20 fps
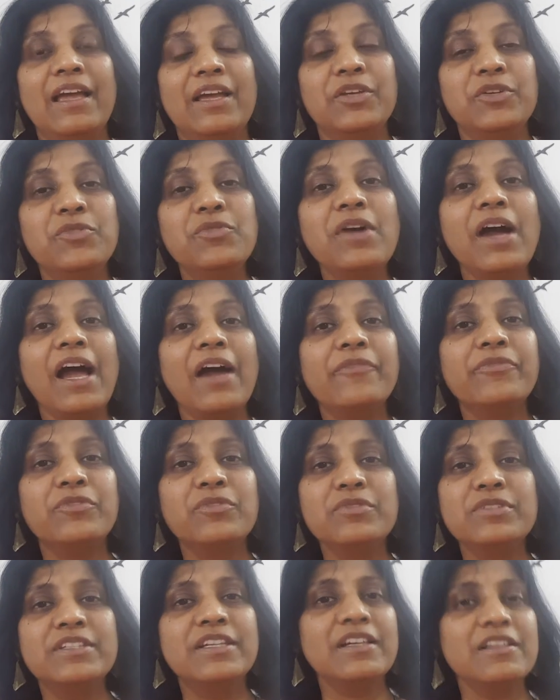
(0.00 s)
You have
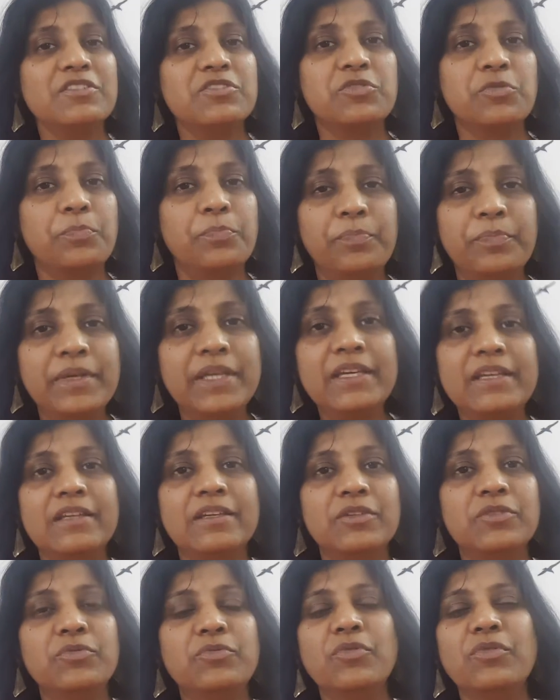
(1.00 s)
to just be.
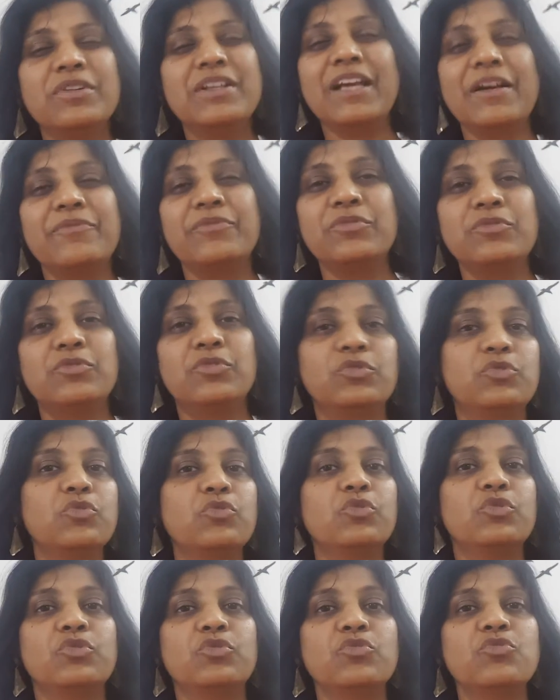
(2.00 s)
You don't have to
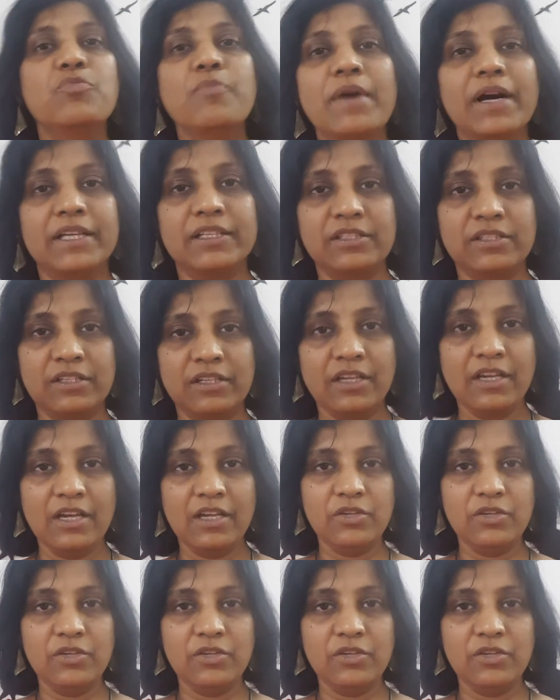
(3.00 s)
do too much.